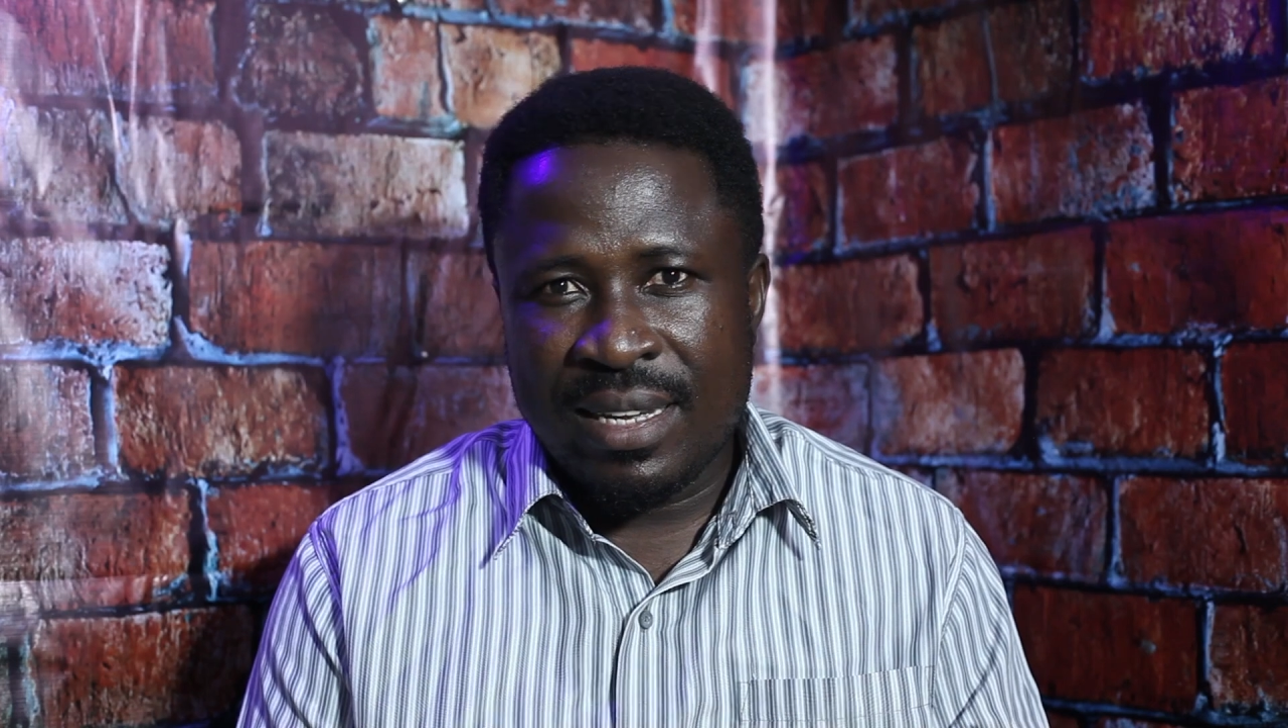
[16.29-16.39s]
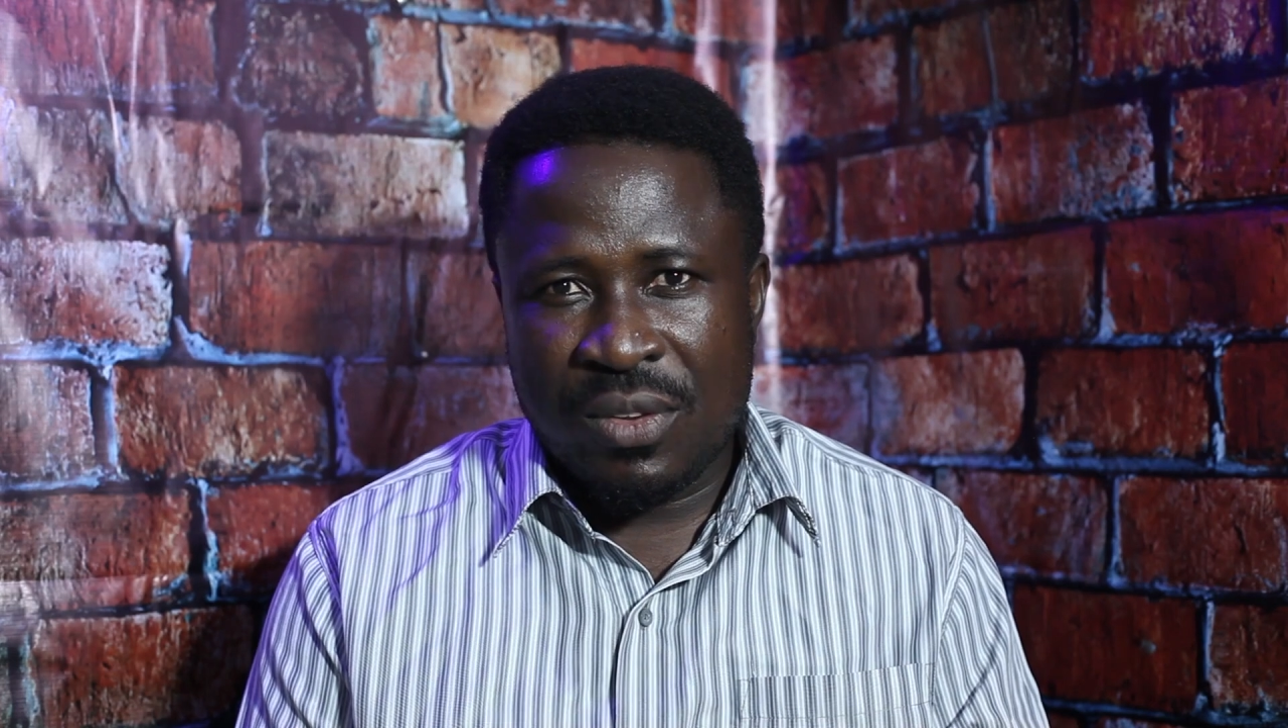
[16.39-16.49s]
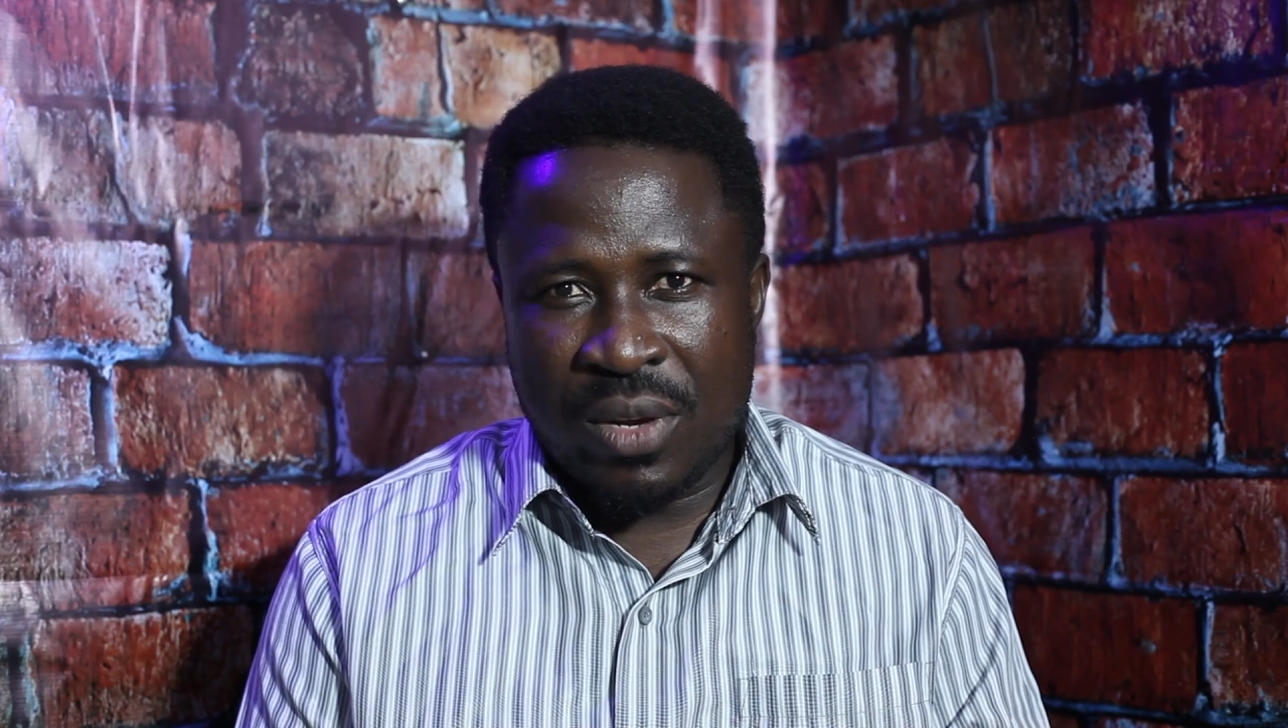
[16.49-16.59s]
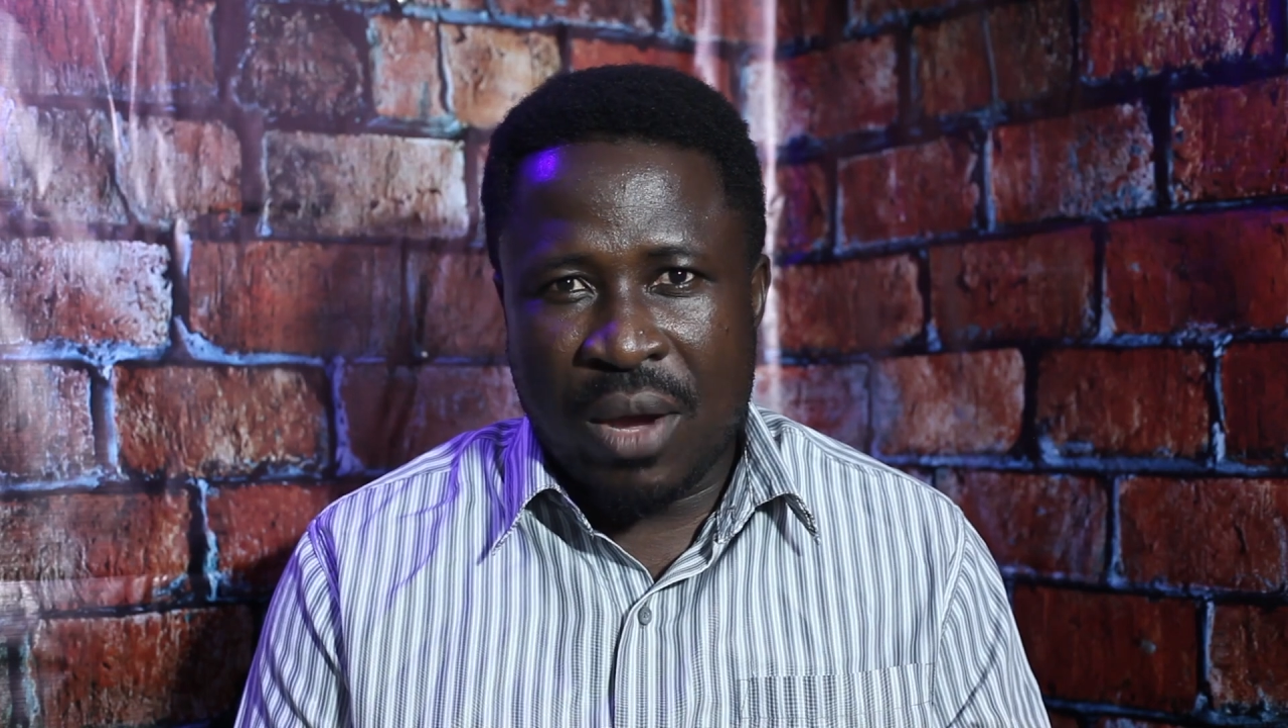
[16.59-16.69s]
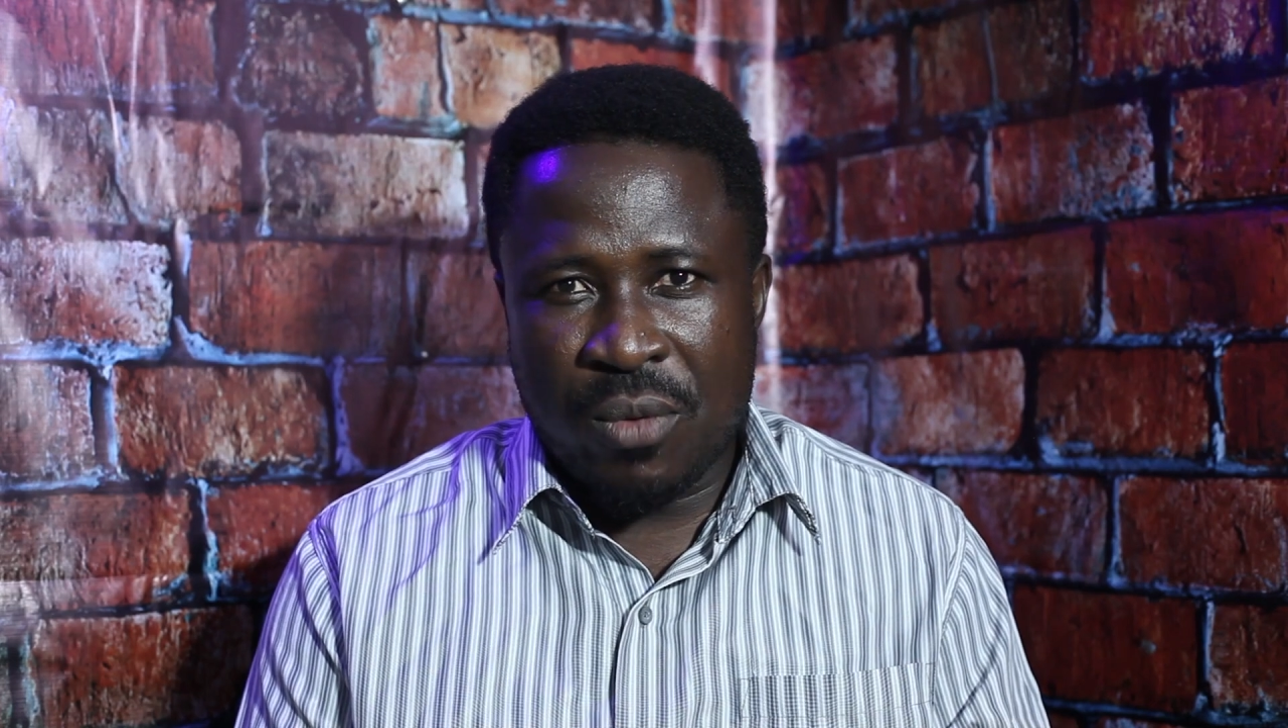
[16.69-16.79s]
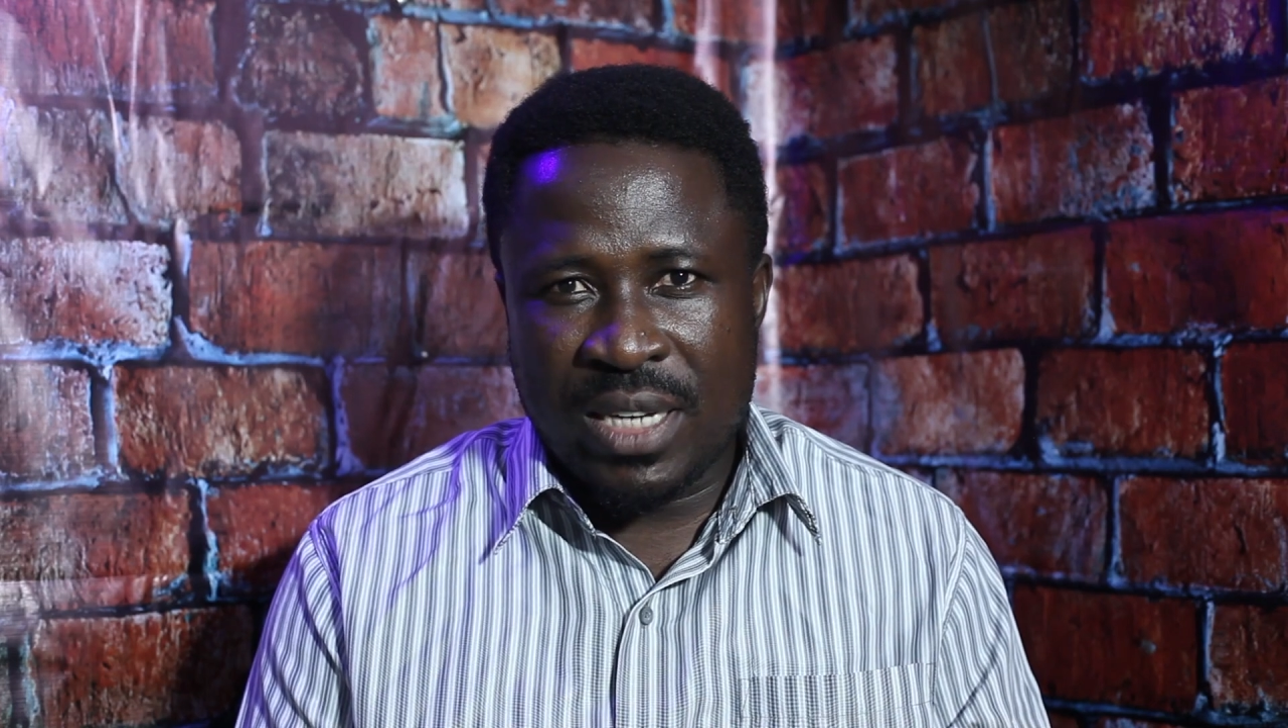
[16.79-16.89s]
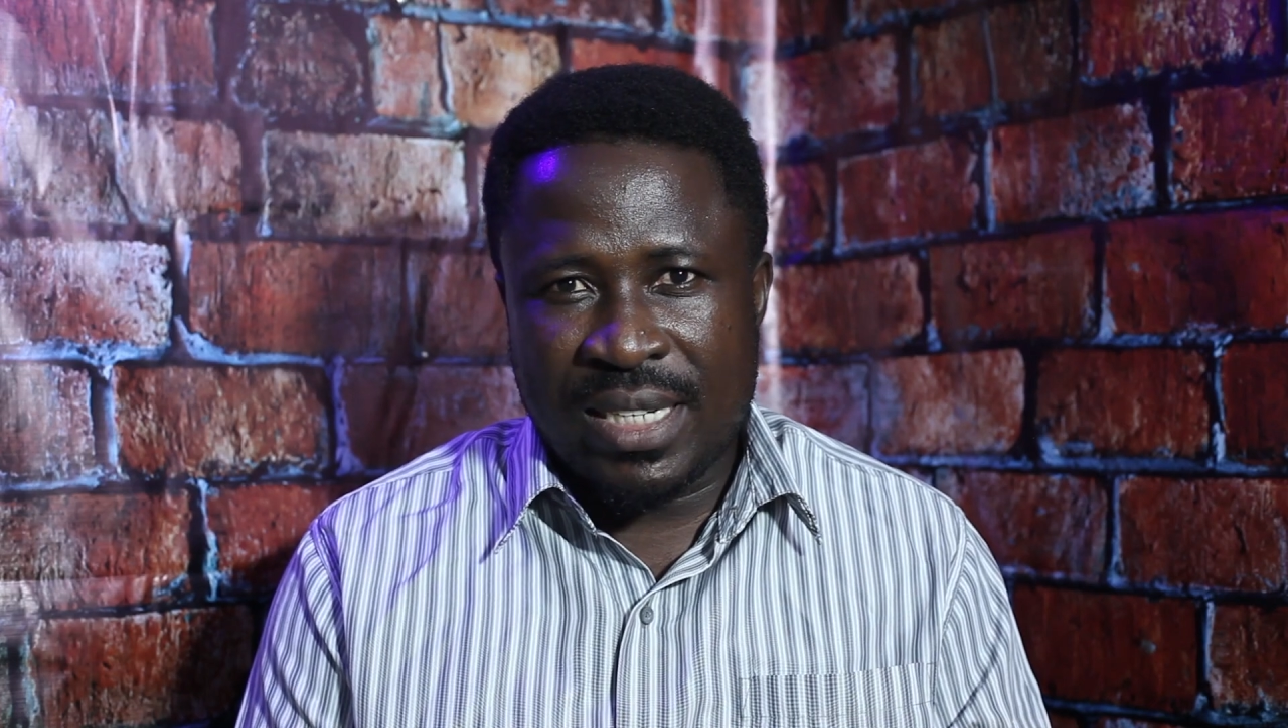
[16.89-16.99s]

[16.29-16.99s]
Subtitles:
You can watch